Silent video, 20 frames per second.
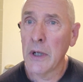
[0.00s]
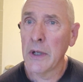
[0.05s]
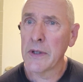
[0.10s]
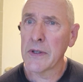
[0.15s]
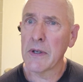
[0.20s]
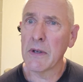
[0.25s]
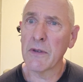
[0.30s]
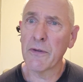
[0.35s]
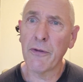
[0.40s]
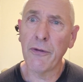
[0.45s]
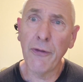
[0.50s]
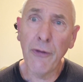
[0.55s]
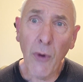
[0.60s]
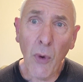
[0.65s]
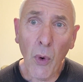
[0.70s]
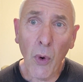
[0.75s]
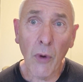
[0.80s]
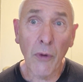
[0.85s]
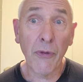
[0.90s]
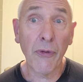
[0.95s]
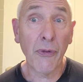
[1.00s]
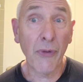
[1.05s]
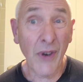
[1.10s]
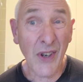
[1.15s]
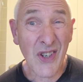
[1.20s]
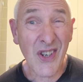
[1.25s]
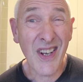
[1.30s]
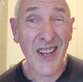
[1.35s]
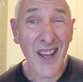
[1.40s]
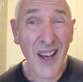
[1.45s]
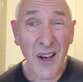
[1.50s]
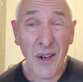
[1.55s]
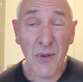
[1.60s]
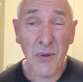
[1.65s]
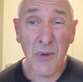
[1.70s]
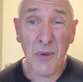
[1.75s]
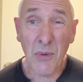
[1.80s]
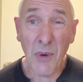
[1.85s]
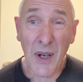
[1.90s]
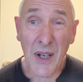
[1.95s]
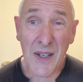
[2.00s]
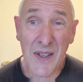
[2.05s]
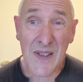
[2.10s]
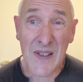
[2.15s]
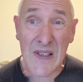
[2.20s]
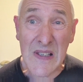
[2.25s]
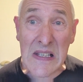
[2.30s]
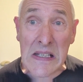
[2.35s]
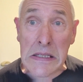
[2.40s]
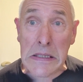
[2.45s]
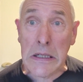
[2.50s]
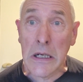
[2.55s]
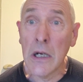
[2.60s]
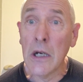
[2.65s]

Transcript: So it's 4 freshly honed razors